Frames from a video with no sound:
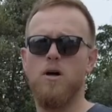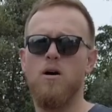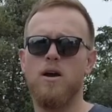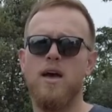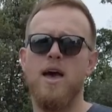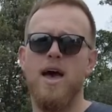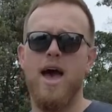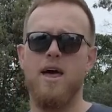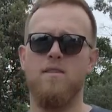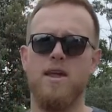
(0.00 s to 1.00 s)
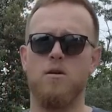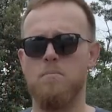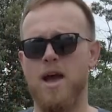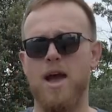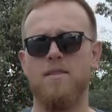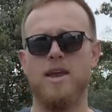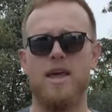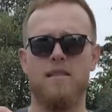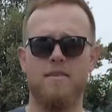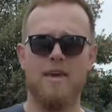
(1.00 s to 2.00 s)
block, and then compare that
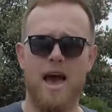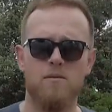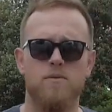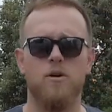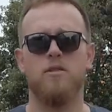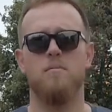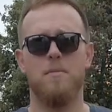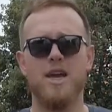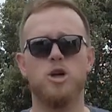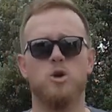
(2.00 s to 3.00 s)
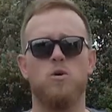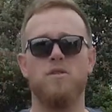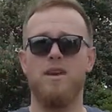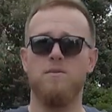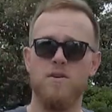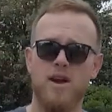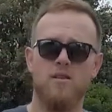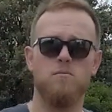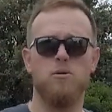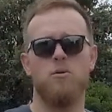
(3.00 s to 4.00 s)
against the advert to make sure the
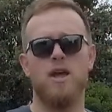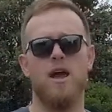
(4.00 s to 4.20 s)
effective building